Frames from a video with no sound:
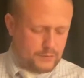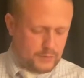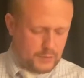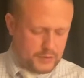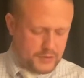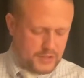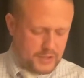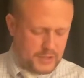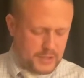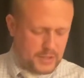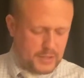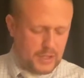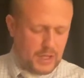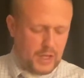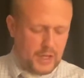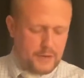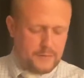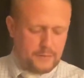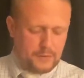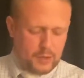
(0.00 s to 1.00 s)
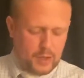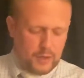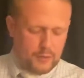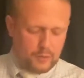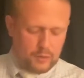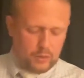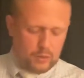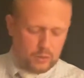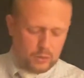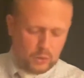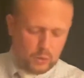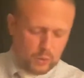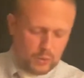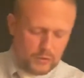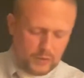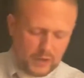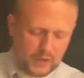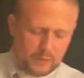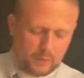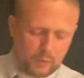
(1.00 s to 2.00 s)
verse 89, Forever, O
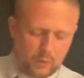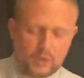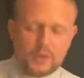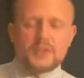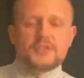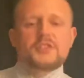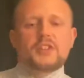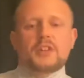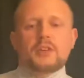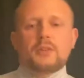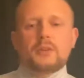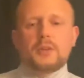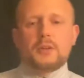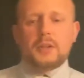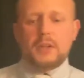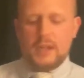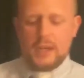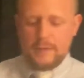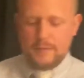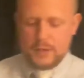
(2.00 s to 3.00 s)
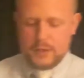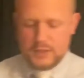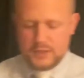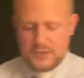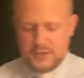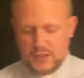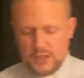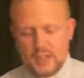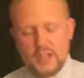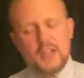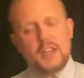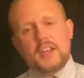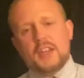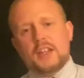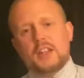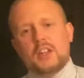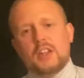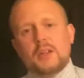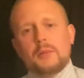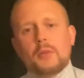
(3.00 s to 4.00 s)
Lord, thy word is settled in heaven. You see,
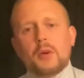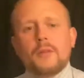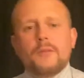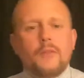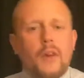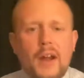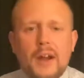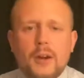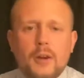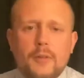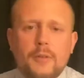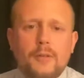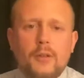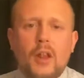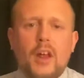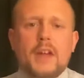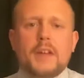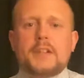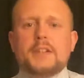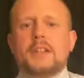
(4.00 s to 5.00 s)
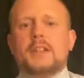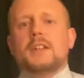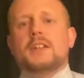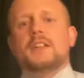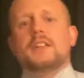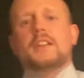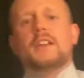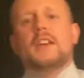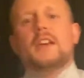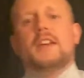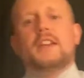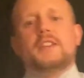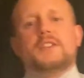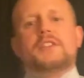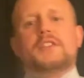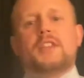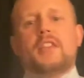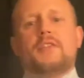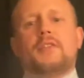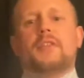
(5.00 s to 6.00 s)
Glimmer Firefly didn't
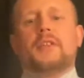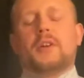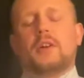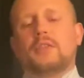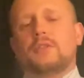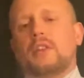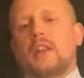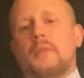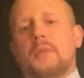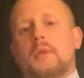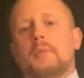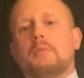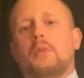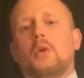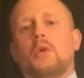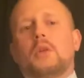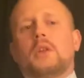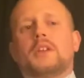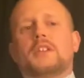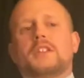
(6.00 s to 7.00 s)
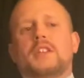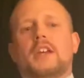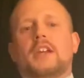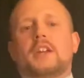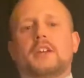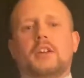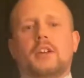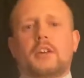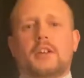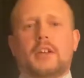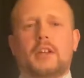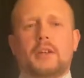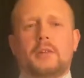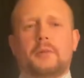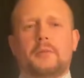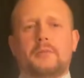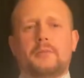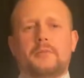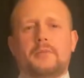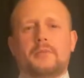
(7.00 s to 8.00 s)
sit there and let the bully take her down.
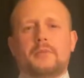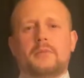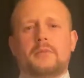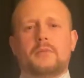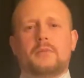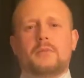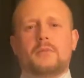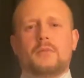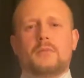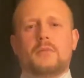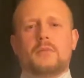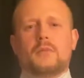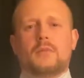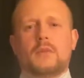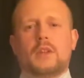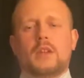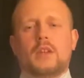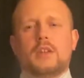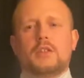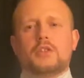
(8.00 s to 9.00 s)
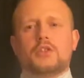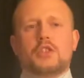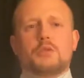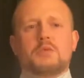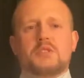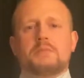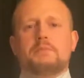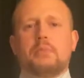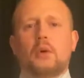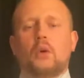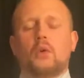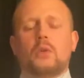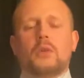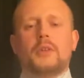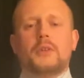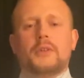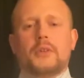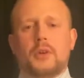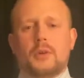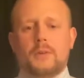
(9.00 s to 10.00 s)
She was
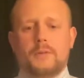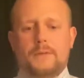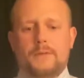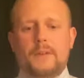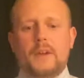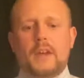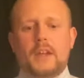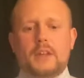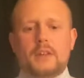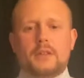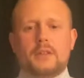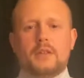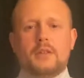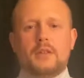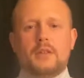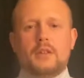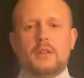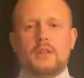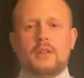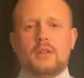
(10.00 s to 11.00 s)
bold in her faith.